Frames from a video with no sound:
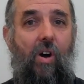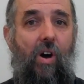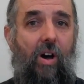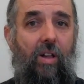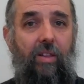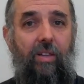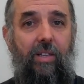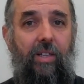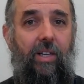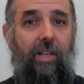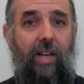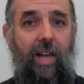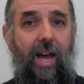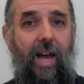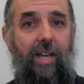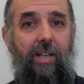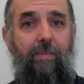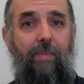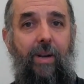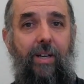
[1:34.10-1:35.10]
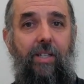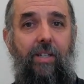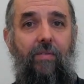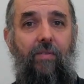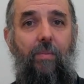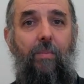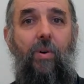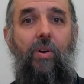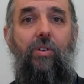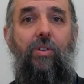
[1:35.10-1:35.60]
all the little aspects
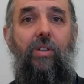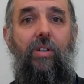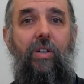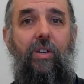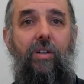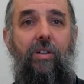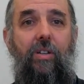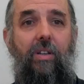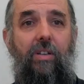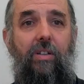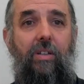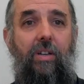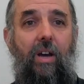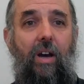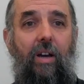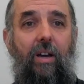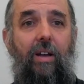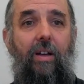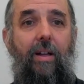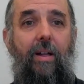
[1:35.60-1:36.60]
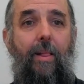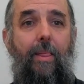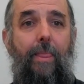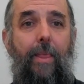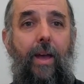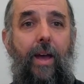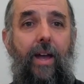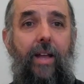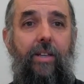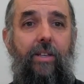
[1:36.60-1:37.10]
of emotion that are still stuck.
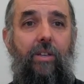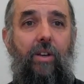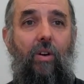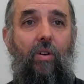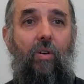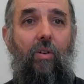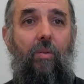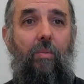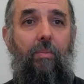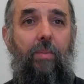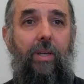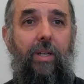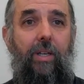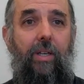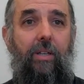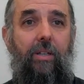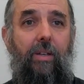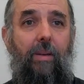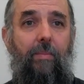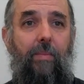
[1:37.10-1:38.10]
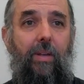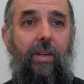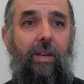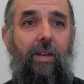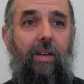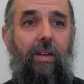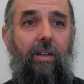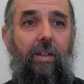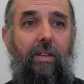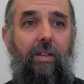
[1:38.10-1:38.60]
And so it will be
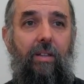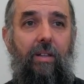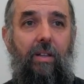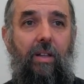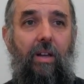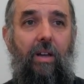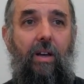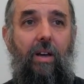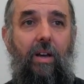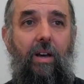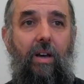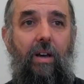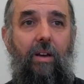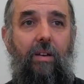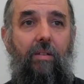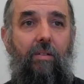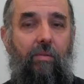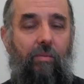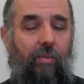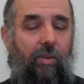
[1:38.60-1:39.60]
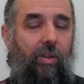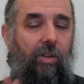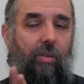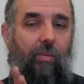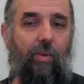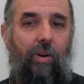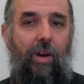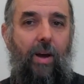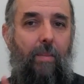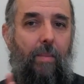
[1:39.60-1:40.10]
something,
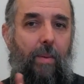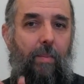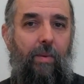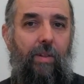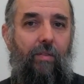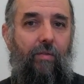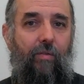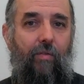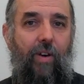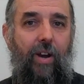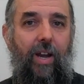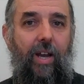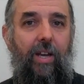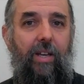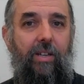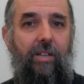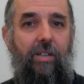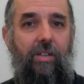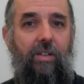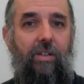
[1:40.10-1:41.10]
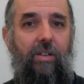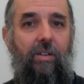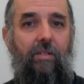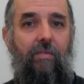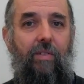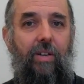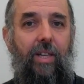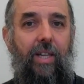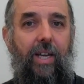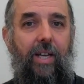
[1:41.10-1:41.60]
we'll come up with a phrase to
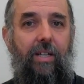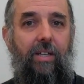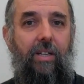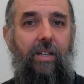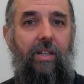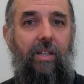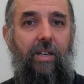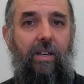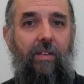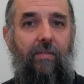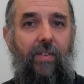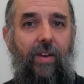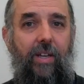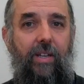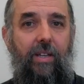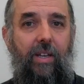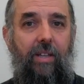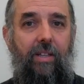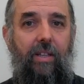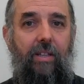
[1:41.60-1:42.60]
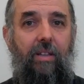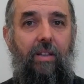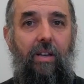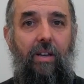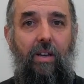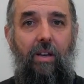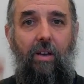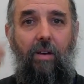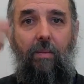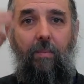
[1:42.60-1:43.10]
relate to the event, and
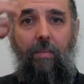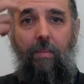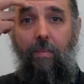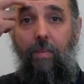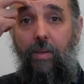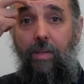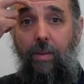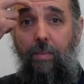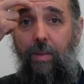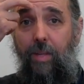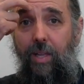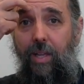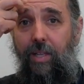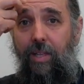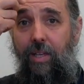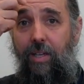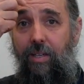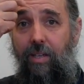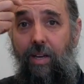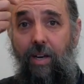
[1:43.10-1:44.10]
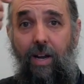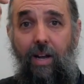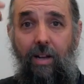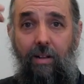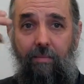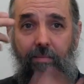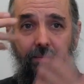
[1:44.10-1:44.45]
it'll be something like this, and